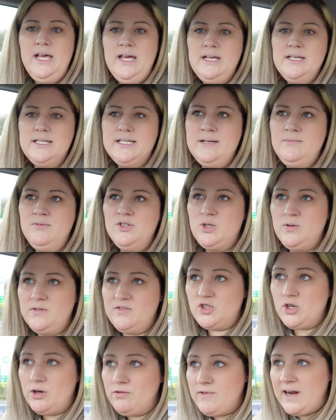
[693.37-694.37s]
It seems to have
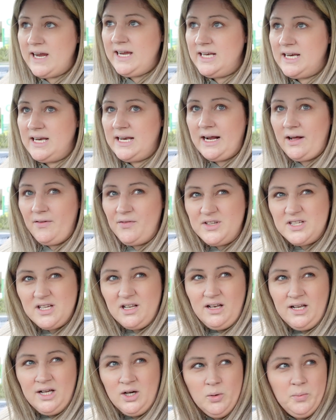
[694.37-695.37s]
stopped raining now, and there's a
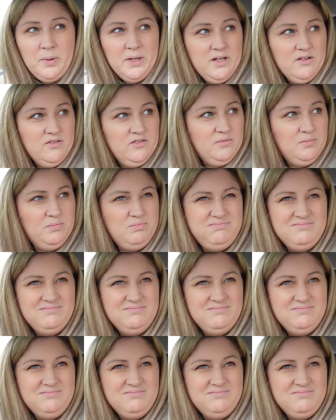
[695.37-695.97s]
little bit of,